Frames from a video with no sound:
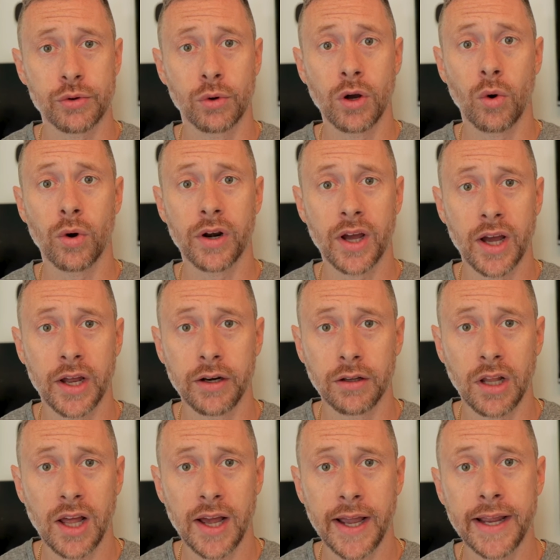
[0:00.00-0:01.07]
through going
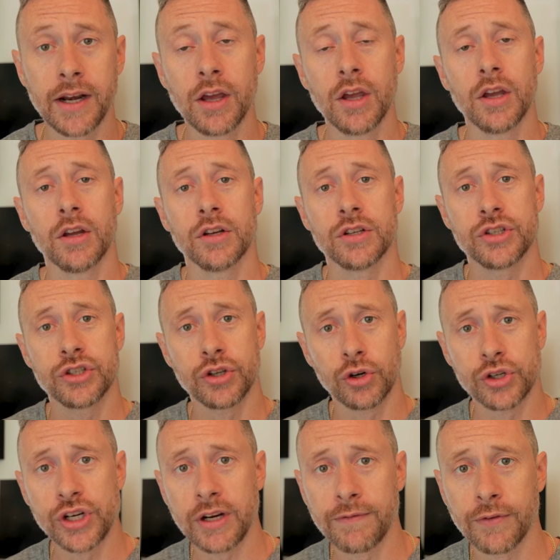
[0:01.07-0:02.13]
online,
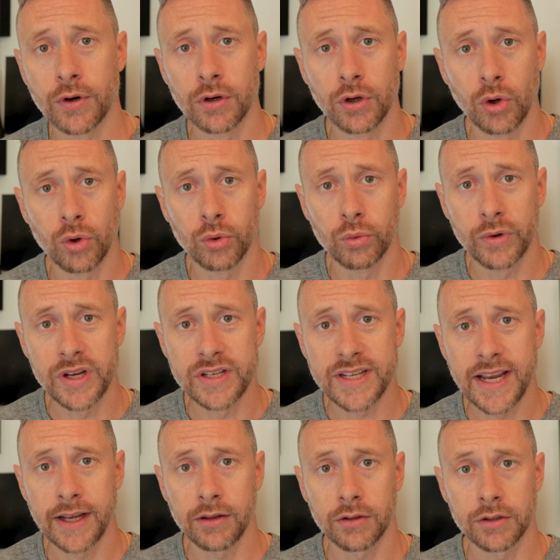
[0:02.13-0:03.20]
searching for gold
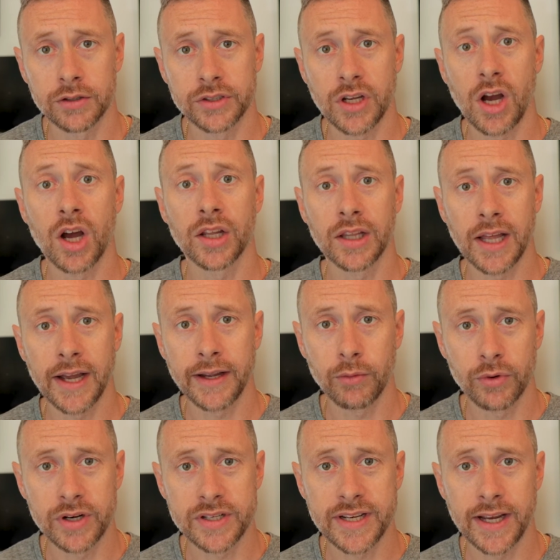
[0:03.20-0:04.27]
retailers, online
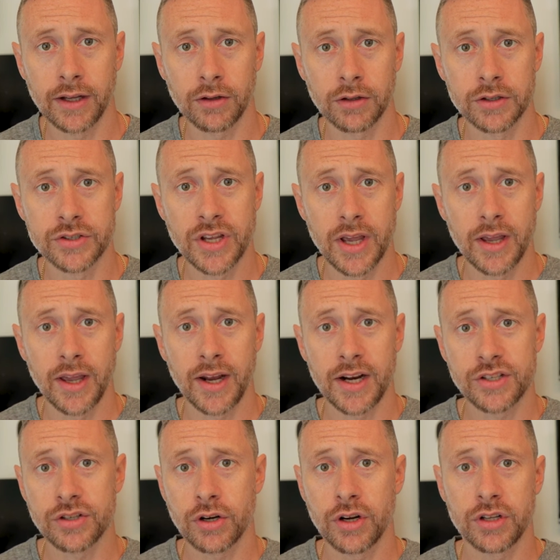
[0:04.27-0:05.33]
retailers, and I
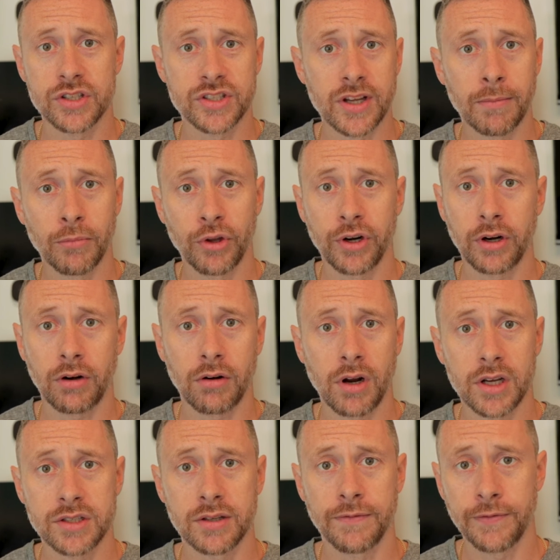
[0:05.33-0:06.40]
started stumbling
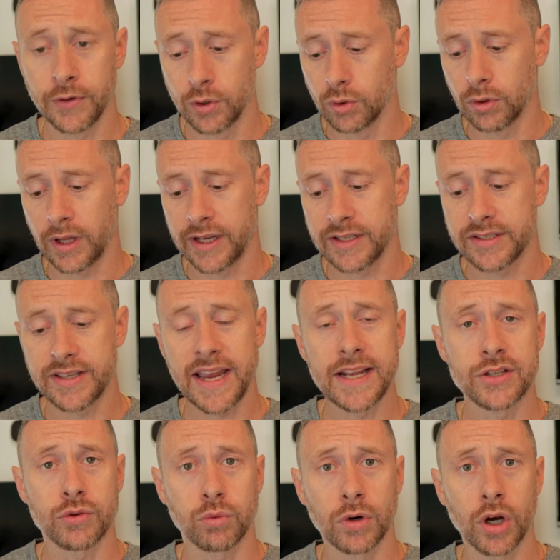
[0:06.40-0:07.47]
across a few like
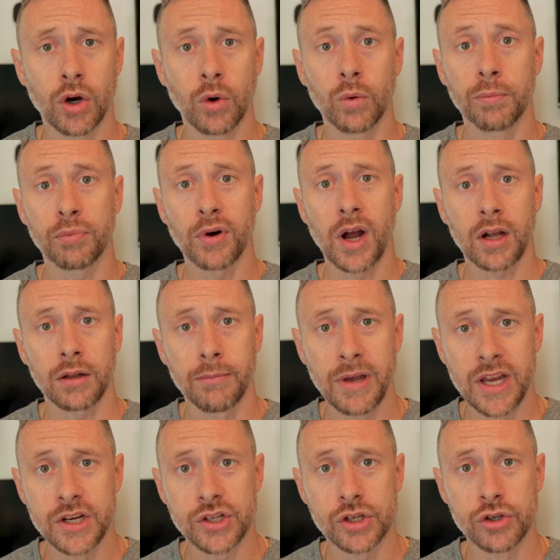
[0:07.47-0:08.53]
Saints Row,
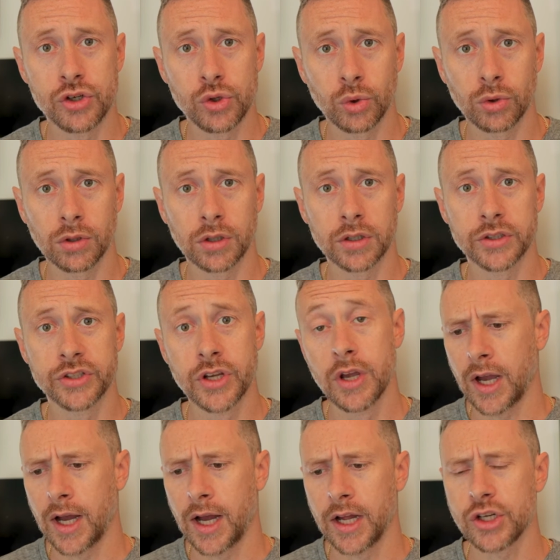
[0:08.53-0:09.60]
Proclamation Jewelers,
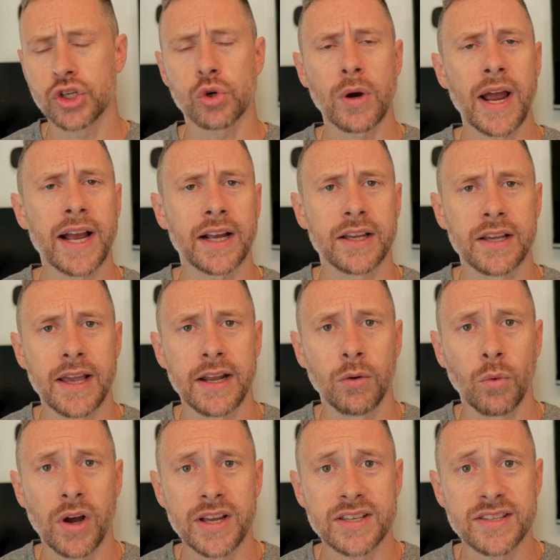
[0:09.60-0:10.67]
Track
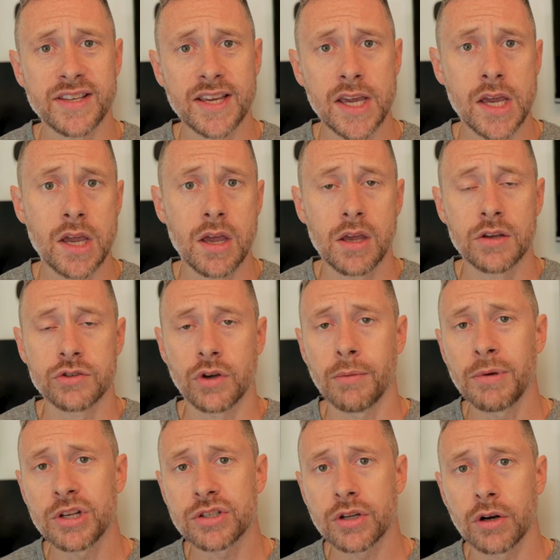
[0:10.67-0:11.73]
NYC. So I'm
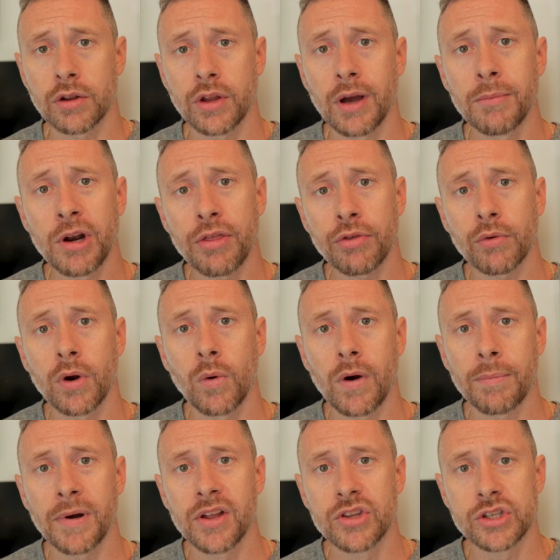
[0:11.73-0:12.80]
gonna throw
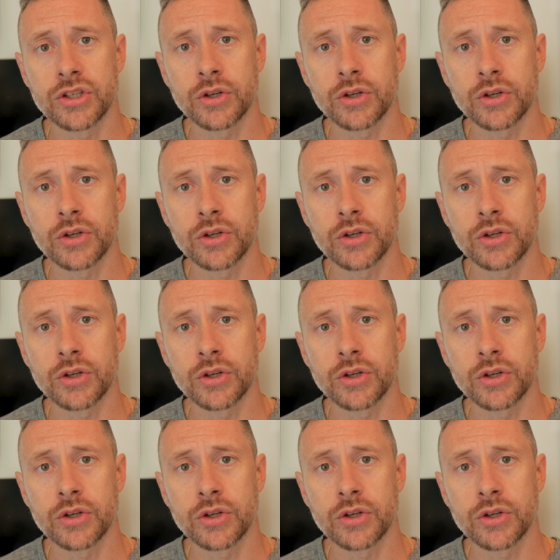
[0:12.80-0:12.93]
up on the